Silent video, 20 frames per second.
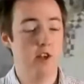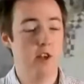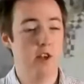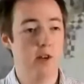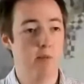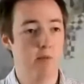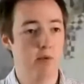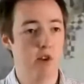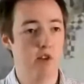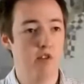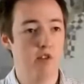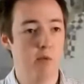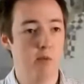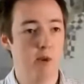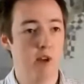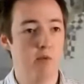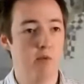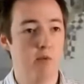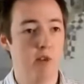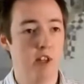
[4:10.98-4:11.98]
you can improve them
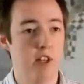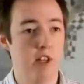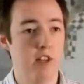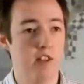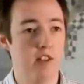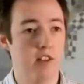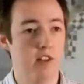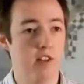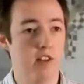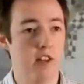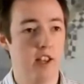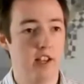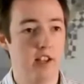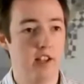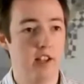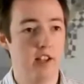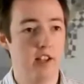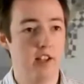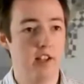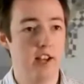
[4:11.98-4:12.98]
and really take a
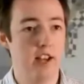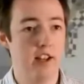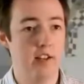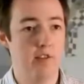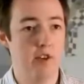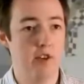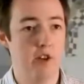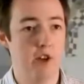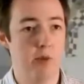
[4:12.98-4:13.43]
lead ahead of your